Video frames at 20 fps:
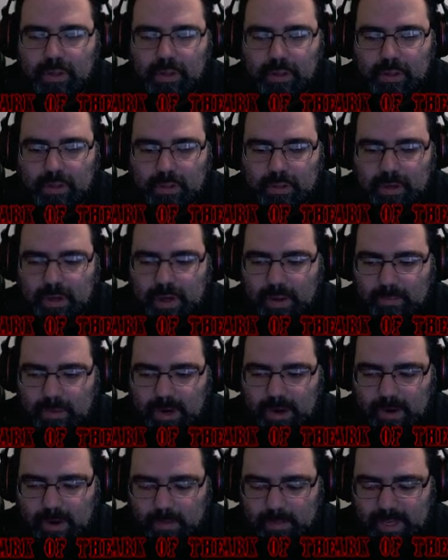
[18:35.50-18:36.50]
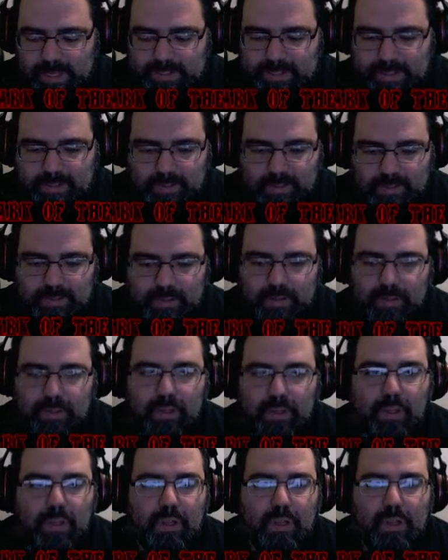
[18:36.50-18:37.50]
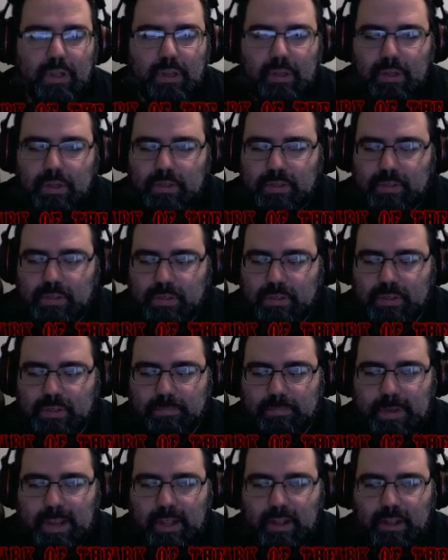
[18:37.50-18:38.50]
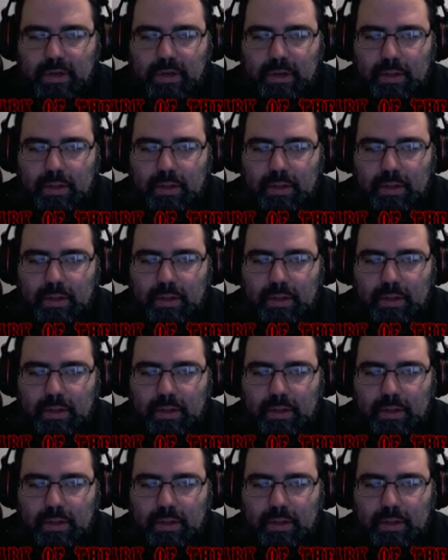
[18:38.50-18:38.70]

But I'm here to make sense. So this is Palin.